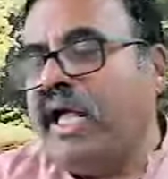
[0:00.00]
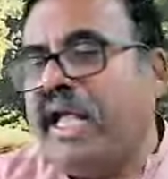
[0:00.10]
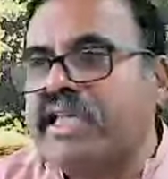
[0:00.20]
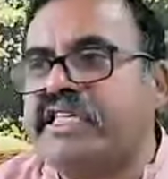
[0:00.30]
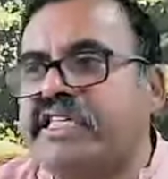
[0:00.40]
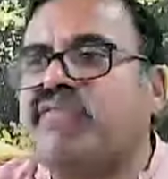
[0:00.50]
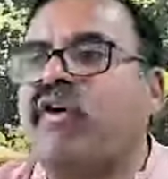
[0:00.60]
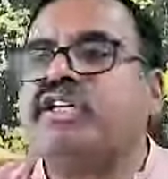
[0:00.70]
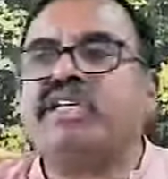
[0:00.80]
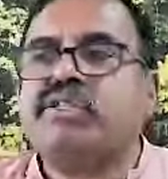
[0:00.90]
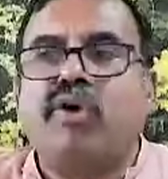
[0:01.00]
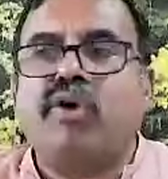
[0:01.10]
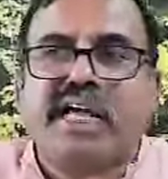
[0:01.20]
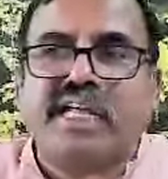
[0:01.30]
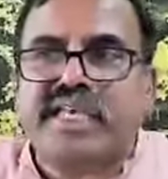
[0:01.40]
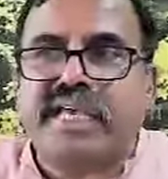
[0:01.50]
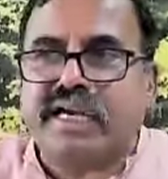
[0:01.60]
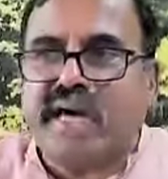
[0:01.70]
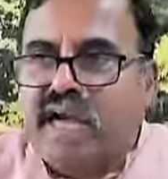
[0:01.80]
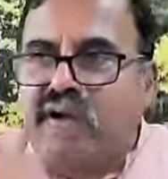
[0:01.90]
Existence of consciousness, nobody can see.
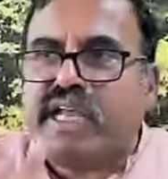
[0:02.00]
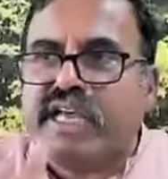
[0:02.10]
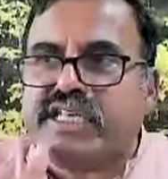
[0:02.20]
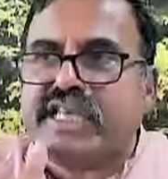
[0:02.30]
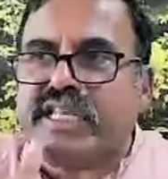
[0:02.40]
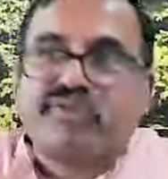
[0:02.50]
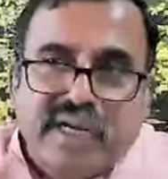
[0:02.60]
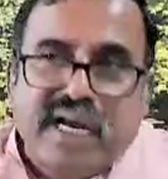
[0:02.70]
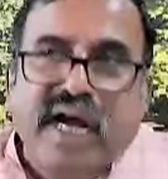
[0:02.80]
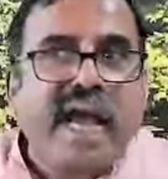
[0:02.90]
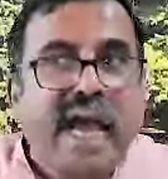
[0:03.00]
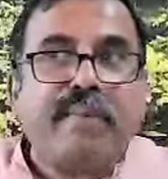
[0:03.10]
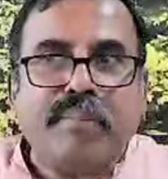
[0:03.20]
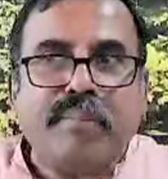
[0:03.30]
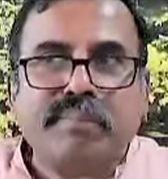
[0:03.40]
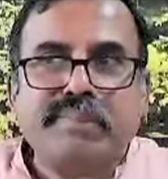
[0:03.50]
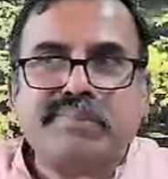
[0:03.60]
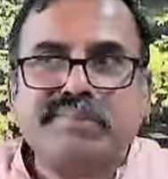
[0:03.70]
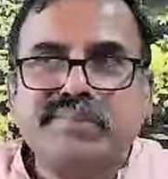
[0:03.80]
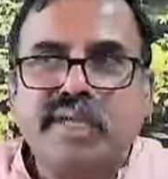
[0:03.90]
I only can see. That's why I am.
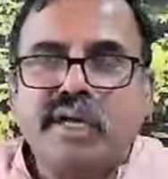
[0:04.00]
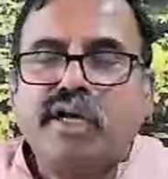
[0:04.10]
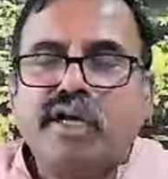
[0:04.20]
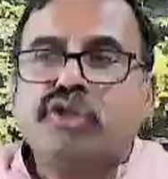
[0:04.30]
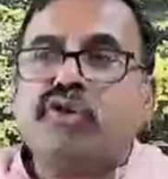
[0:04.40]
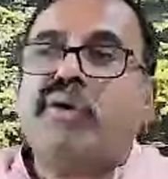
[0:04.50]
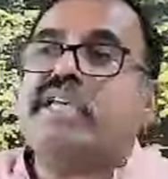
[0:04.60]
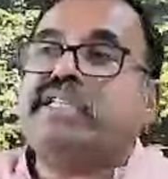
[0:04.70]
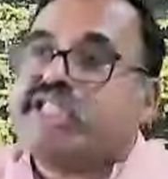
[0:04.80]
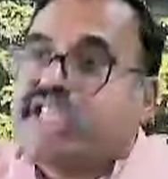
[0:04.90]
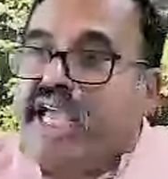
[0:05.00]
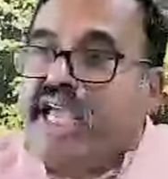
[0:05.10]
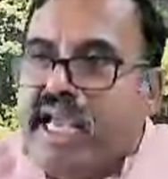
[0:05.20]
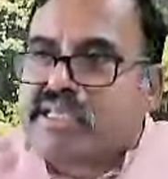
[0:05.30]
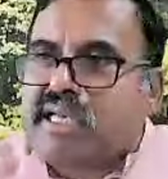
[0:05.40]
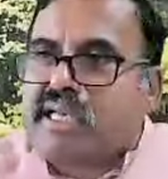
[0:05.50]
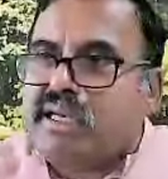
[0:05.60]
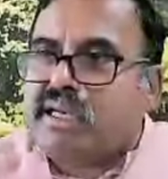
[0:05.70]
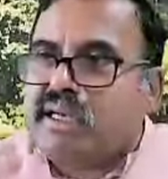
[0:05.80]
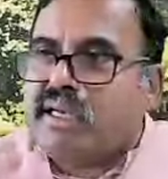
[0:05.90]
So when I say she is,
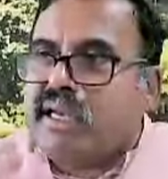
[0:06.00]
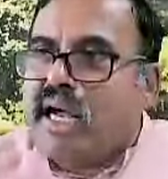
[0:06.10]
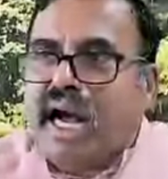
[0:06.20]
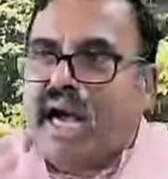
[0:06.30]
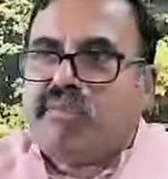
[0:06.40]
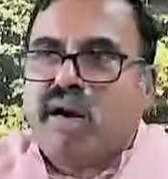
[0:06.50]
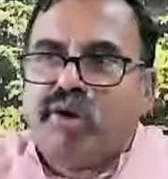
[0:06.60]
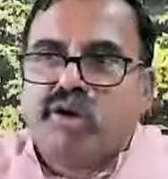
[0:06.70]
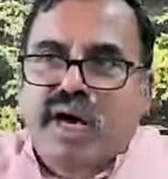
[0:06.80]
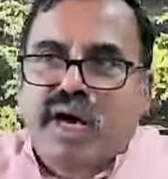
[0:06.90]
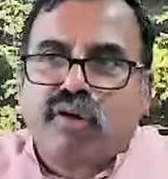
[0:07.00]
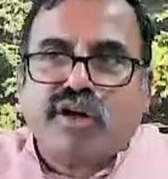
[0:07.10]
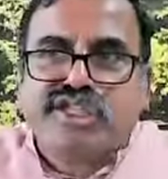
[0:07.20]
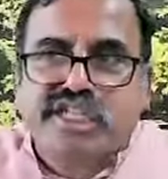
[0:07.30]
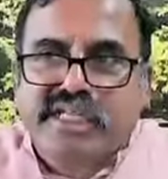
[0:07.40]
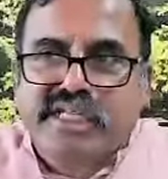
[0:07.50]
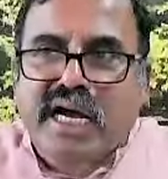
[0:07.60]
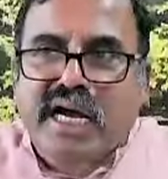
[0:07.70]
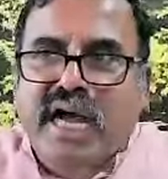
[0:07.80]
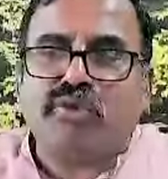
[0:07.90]
I'm not about her consciousness.
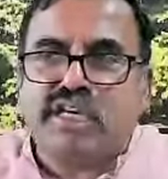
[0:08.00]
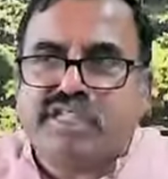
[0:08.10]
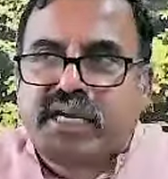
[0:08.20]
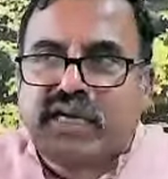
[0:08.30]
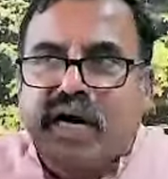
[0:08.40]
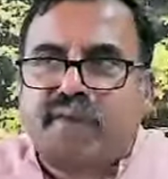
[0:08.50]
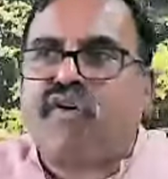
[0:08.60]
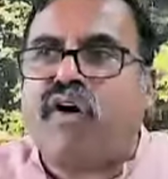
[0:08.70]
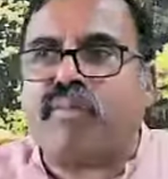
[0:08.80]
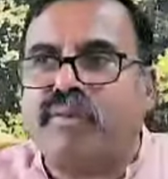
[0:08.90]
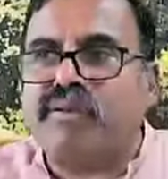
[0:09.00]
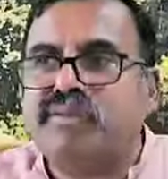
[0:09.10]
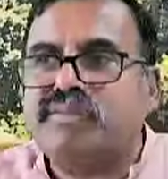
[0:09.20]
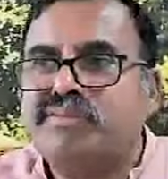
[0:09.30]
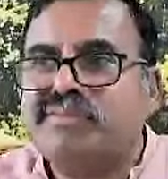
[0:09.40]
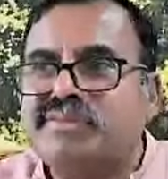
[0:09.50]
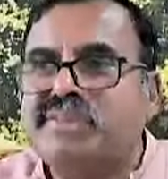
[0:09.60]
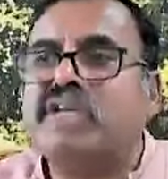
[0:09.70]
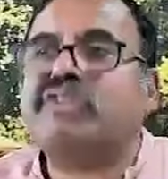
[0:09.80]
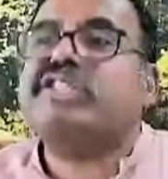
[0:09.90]
I'm only seeing her form.
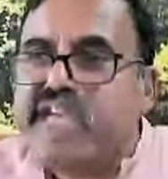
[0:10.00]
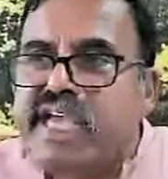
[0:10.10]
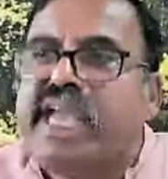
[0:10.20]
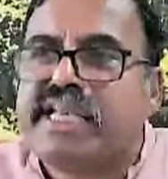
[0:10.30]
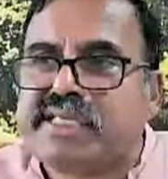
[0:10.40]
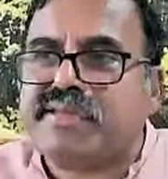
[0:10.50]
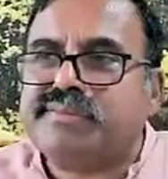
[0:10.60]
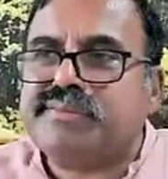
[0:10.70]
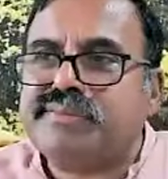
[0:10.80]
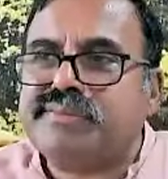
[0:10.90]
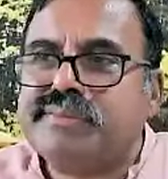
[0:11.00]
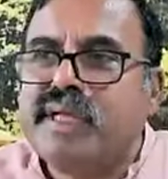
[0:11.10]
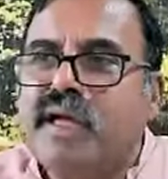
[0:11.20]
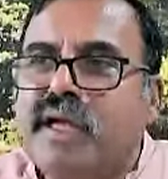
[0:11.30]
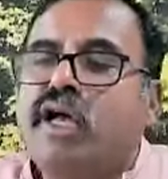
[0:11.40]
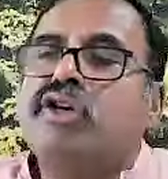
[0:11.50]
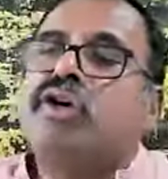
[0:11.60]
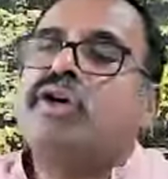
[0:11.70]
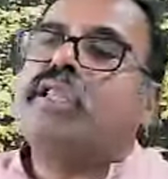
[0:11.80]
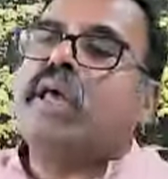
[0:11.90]
That's why she is.
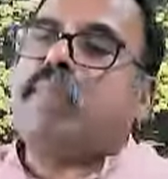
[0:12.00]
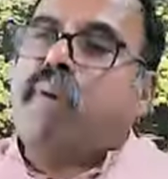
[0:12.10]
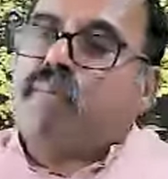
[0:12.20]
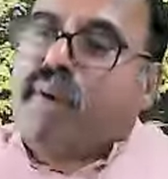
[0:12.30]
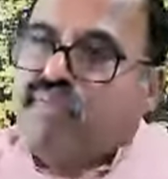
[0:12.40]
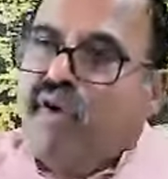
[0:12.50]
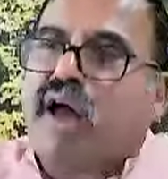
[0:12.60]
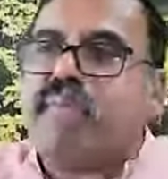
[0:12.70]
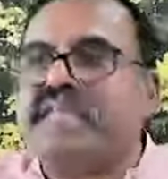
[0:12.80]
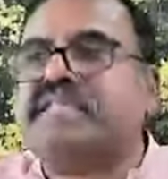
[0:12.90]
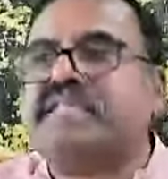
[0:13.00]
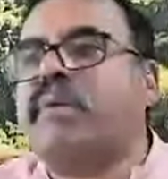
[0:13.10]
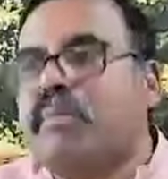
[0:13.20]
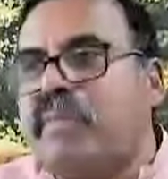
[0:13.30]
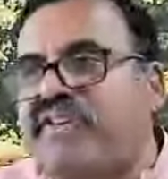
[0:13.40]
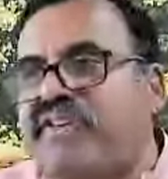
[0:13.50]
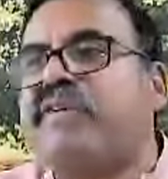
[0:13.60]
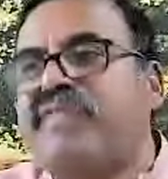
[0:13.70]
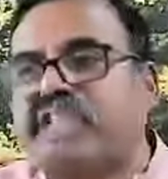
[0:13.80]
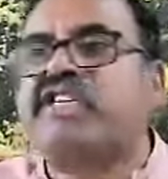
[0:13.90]
But form is nothing but manifestation
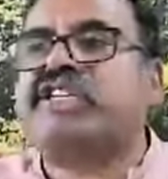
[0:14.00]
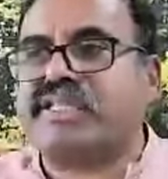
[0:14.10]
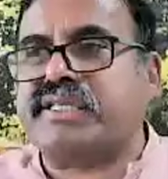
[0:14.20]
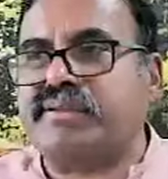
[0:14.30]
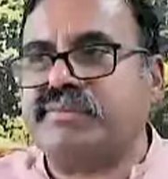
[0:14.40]
of existence.